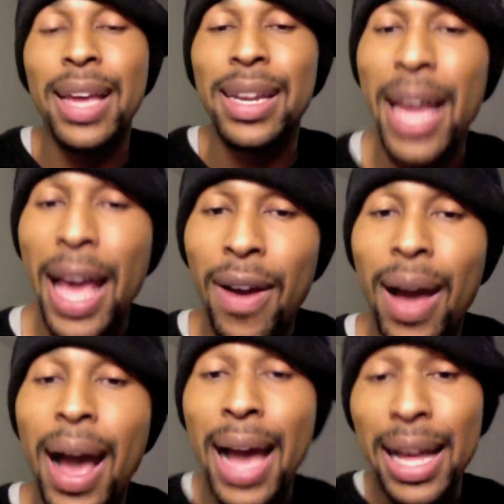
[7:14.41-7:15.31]
Now,
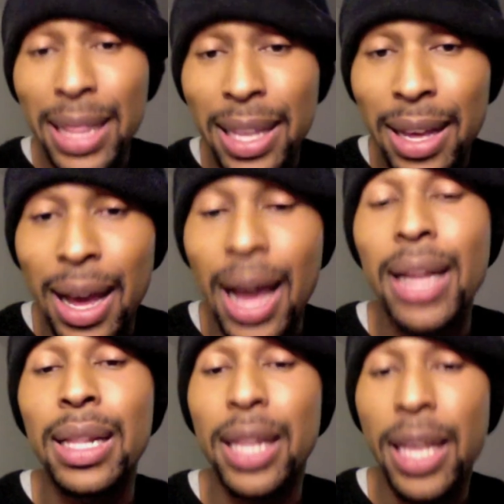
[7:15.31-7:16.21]
I
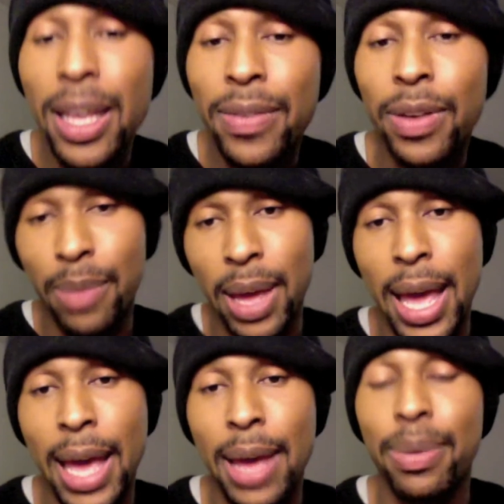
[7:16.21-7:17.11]
live in Manhattan,